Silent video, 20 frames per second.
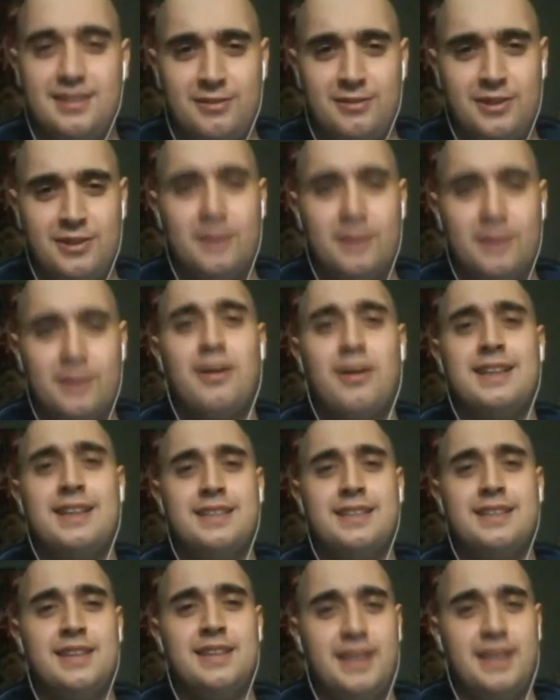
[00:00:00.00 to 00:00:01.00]
You're right.
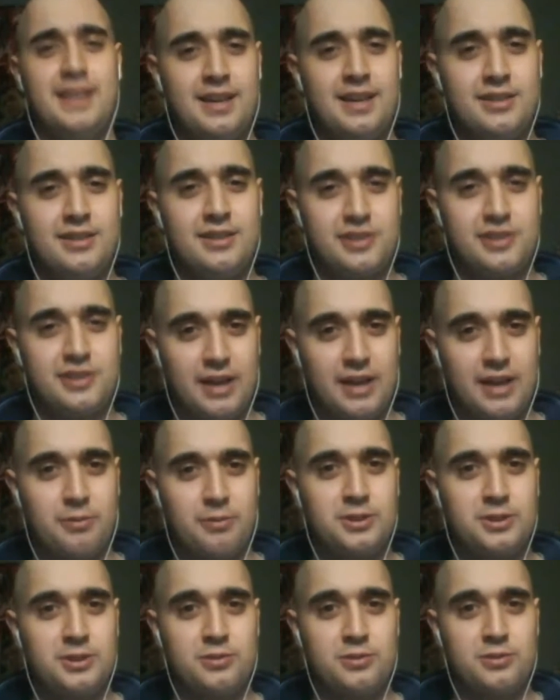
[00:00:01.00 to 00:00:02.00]
In the English
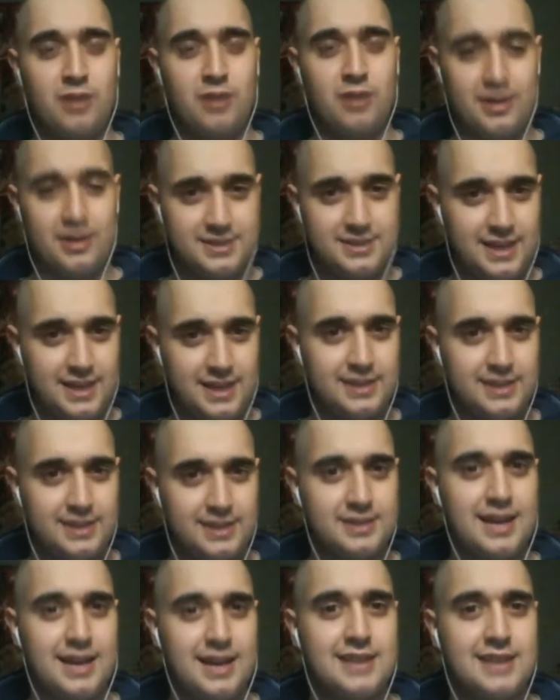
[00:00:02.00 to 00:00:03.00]
language, a
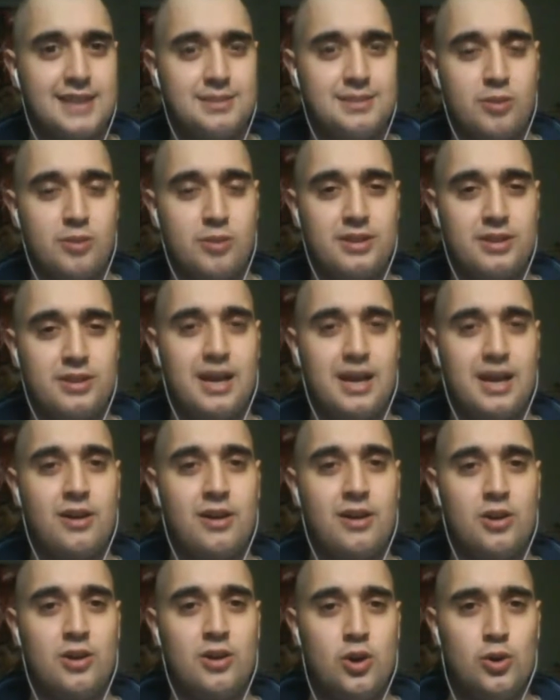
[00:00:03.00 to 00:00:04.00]
sentence has to boil
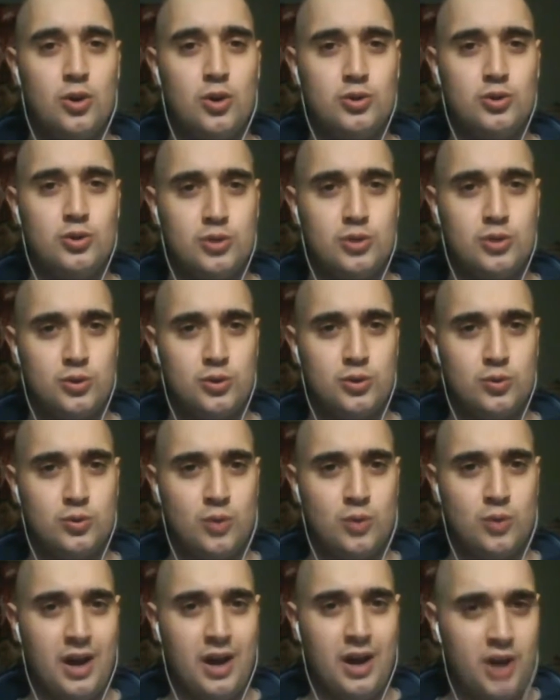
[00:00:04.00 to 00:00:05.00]
down
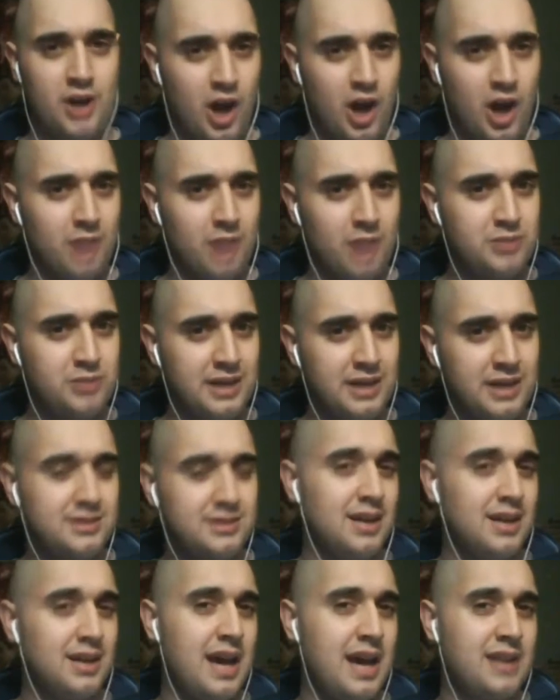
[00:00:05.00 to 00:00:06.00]
to an
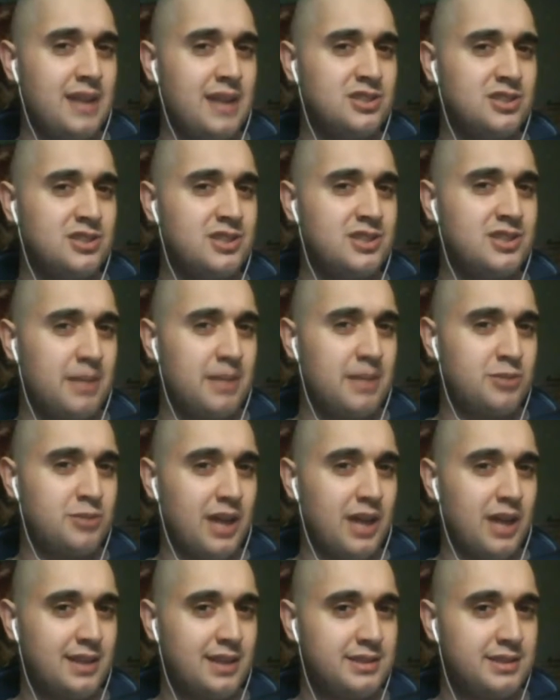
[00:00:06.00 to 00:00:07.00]
object and a
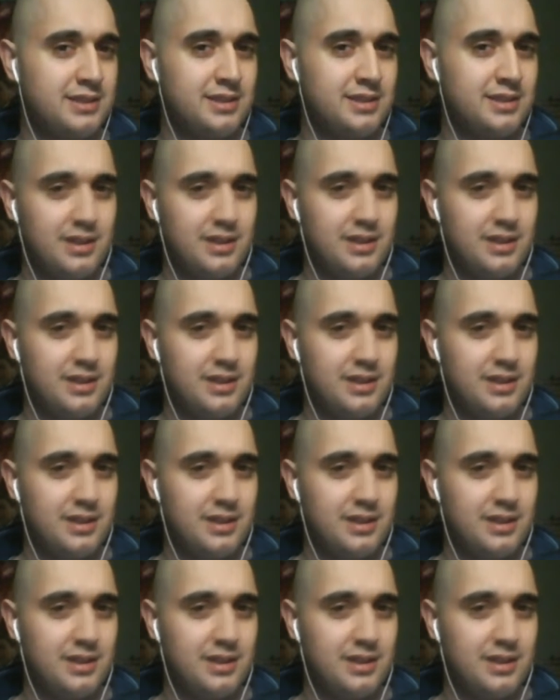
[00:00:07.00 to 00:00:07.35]
subject.